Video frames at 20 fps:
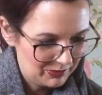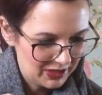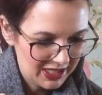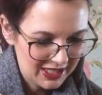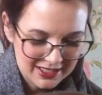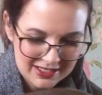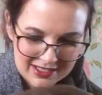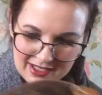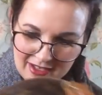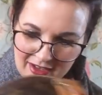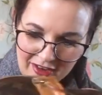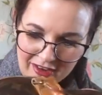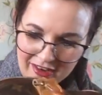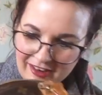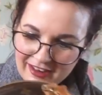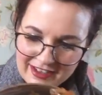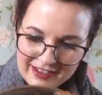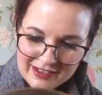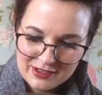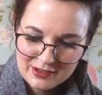It's
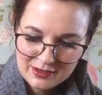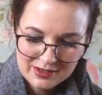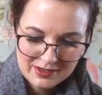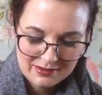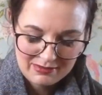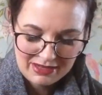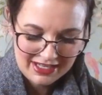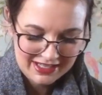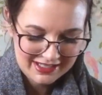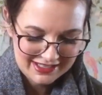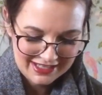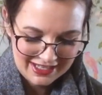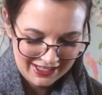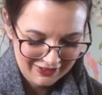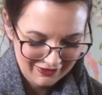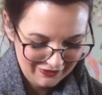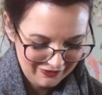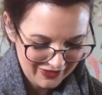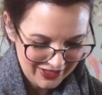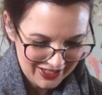just amazing.
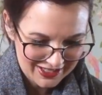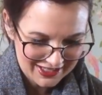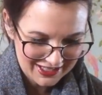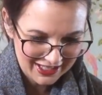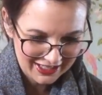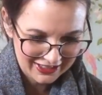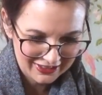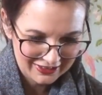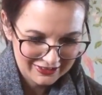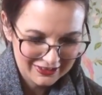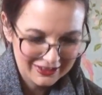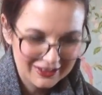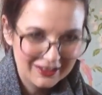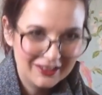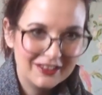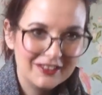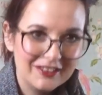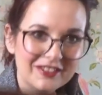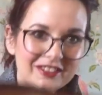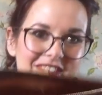It fits like a
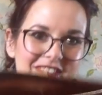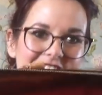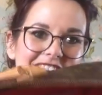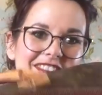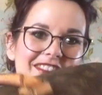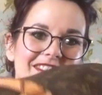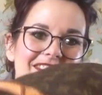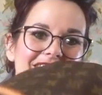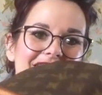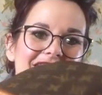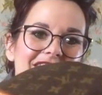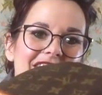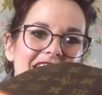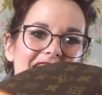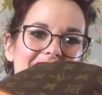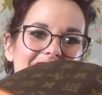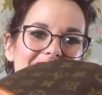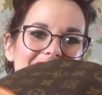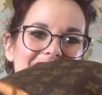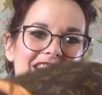glove. Oh, I
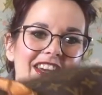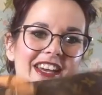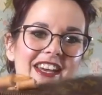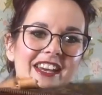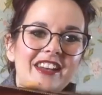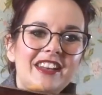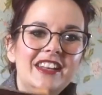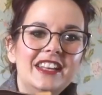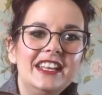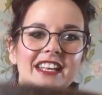love it.